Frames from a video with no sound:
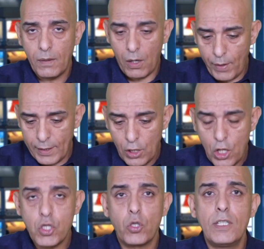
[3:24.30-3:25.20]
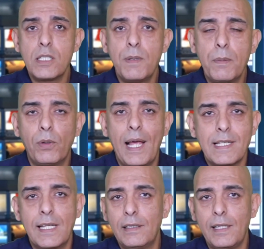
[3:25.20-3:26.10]
All right? So these people as
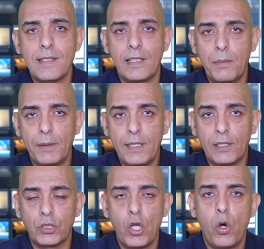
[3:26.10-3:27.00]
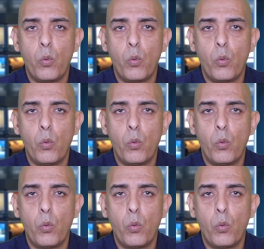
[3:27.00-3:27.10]
guilty as anybody else.